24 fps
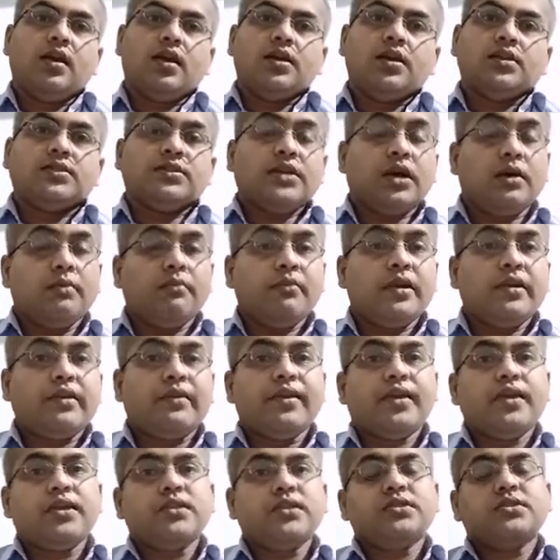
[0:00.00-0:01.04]
Some
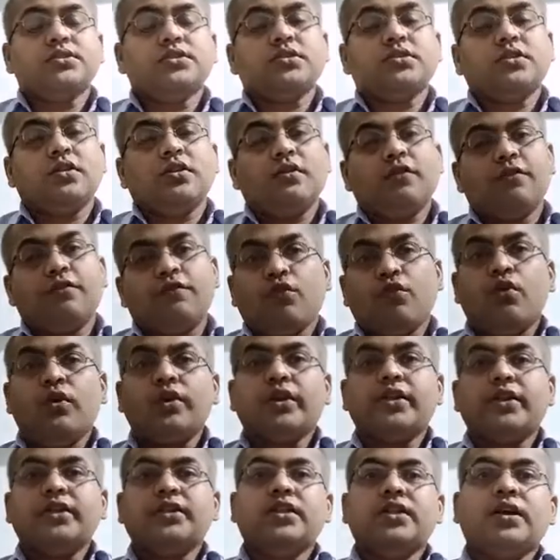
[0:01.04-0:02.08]
materials
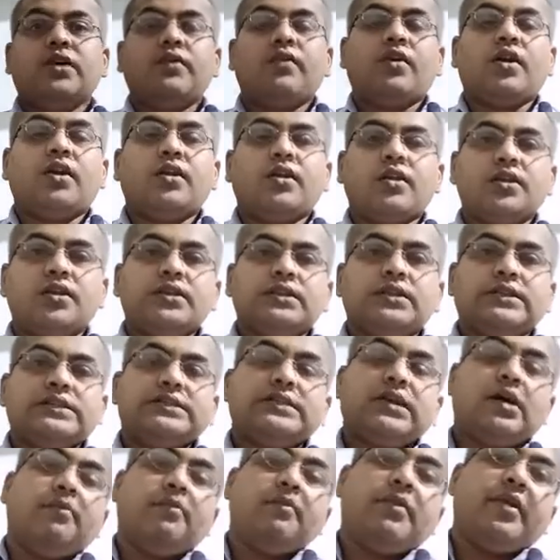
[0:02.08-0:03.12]
float in the water,
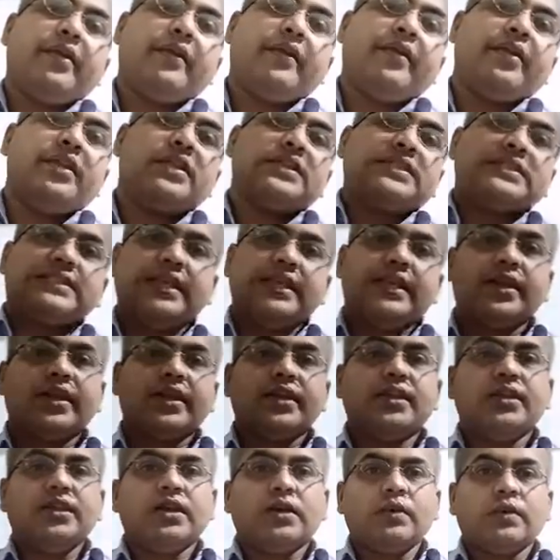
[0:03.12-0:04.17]
some materials sink
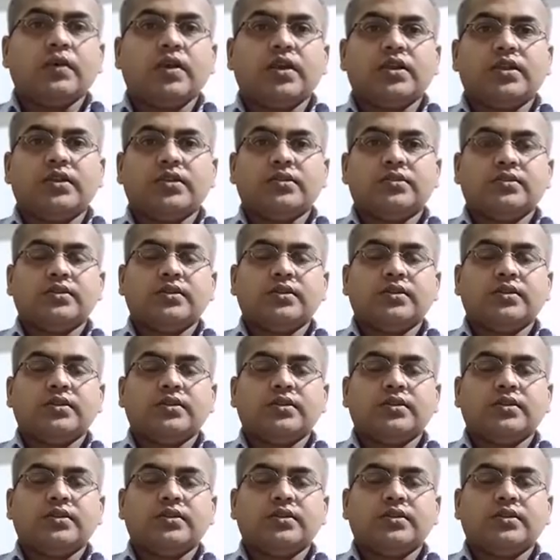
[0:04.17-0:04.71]
in the water.